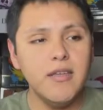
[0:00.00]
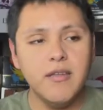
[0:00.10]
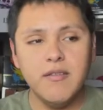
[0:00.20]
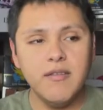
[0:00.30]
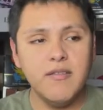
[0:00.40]

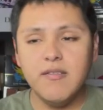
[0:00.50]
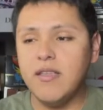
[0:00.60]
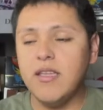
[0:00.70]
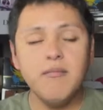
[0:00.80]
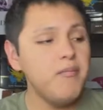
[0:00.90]
As you can
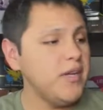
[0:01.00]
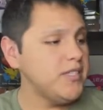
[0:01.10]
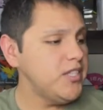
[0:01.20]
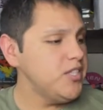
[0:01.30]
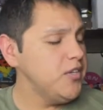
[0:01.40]
see,
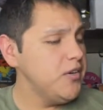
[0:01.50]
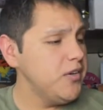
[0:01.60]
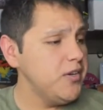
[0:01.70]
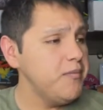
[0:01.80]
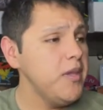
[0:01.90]
boxy
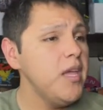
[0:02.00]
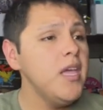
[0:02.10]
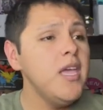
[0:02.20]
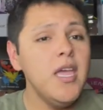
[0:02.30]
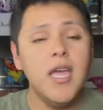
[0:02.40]
charm,
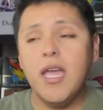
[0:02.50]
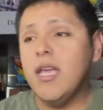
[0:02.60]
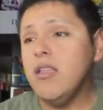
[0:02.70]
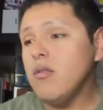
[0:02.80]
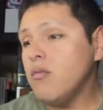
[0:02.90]

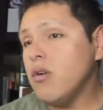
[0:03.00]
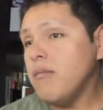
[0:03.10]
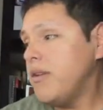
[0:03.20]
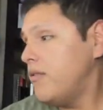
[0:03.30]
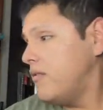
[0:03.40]
and where are
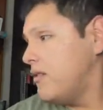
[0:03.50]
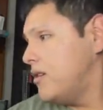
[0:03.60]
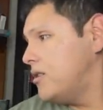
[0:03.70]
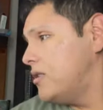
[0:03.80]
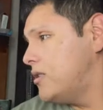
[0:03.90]
my
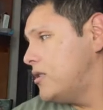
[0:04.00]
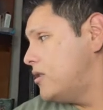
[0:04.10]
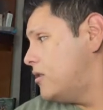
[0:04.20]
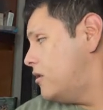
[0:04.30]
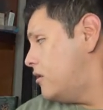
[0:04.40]
scissors?
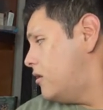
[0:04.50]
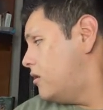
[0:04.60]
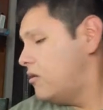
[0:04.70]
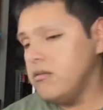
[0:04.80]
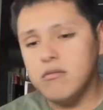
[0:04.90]

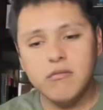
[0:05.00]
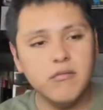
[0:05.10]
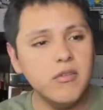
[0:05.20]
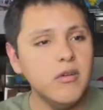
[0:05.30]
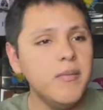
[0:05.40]

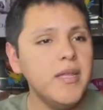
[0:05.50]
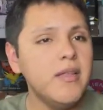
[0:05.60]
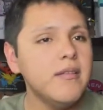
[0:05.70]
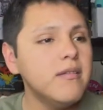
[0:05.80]
Oh my God.